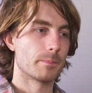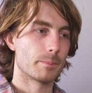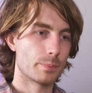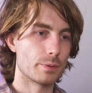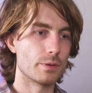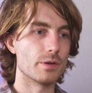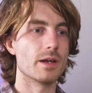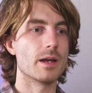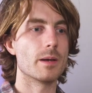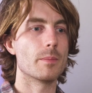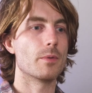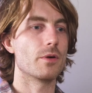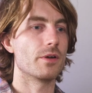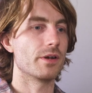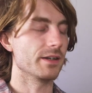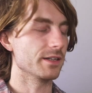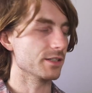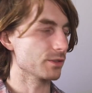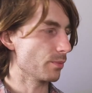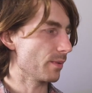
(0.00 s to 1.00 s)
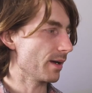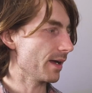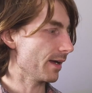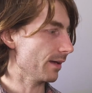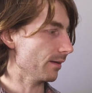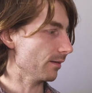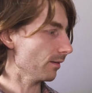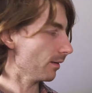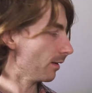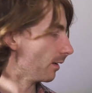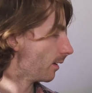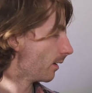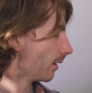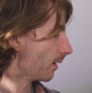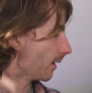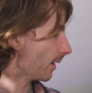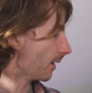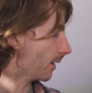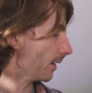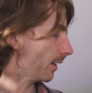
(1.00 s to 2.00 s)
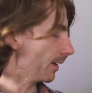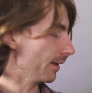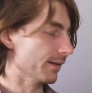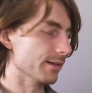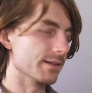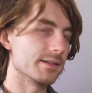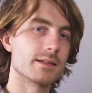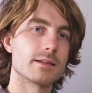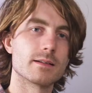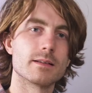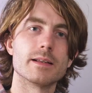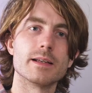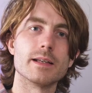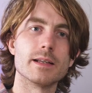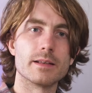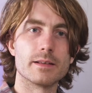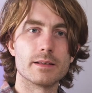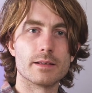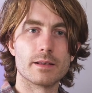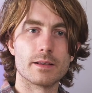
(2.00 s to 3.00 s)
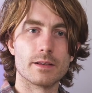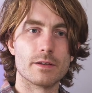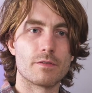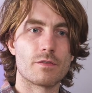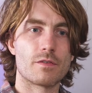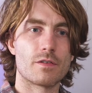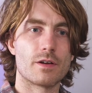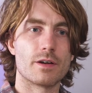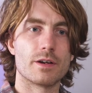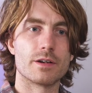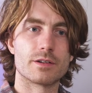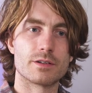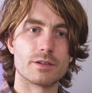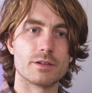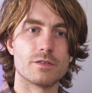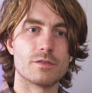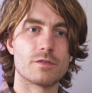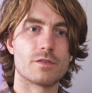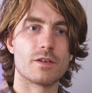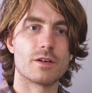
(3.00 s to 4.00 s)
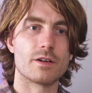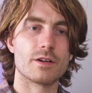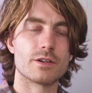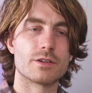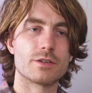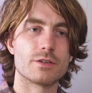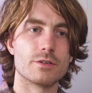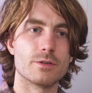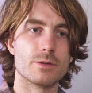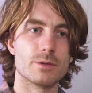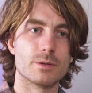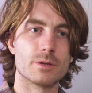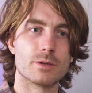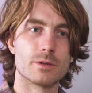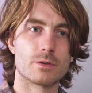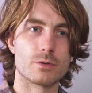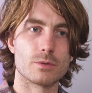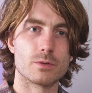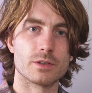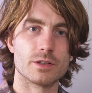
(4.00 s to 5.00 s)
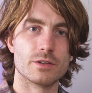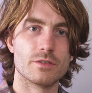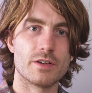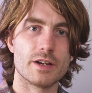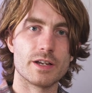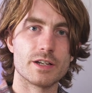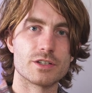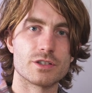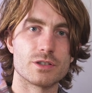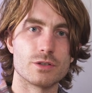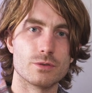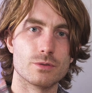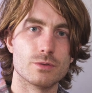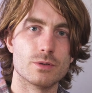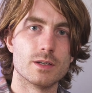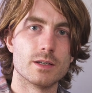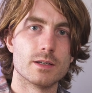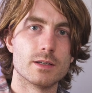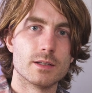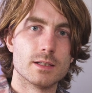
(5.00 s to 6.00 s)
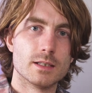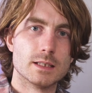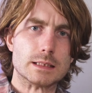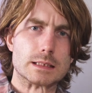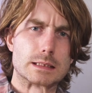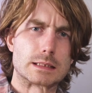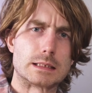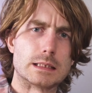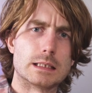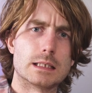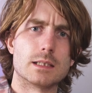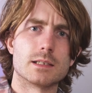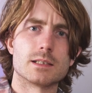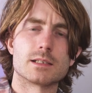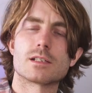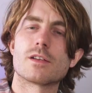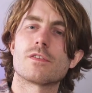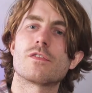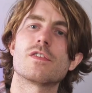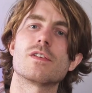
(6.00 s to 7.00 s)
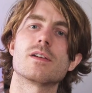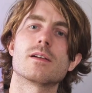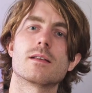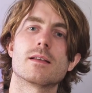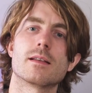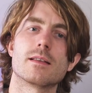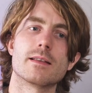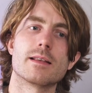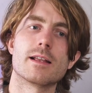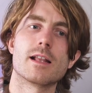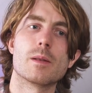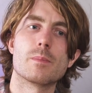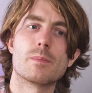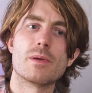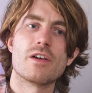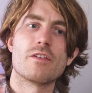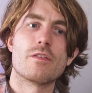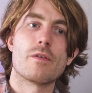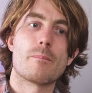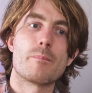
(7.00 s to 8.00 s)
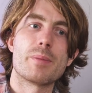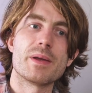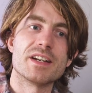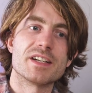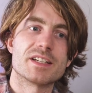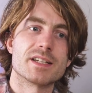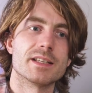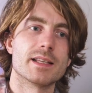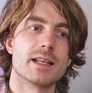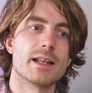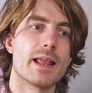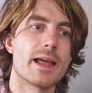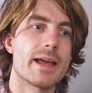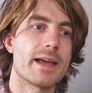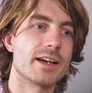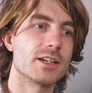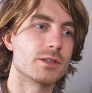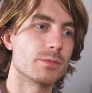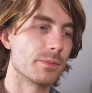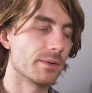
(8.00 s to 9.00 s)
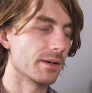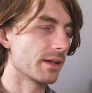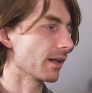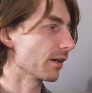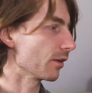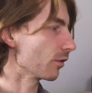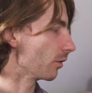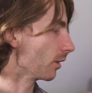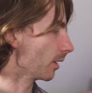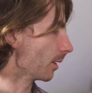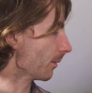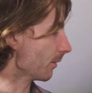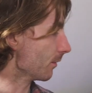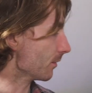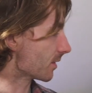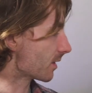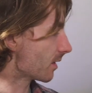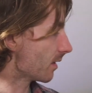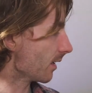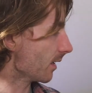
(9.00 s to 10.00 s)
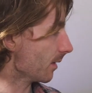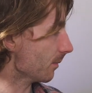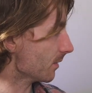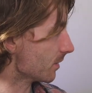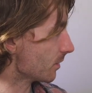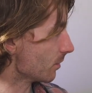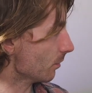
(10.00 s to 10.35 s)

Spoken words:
Put him on it as well, and suddenly the 32 golden ratio starts to feel a little bit of a pinch in the legs when we're kind of going up those climbs.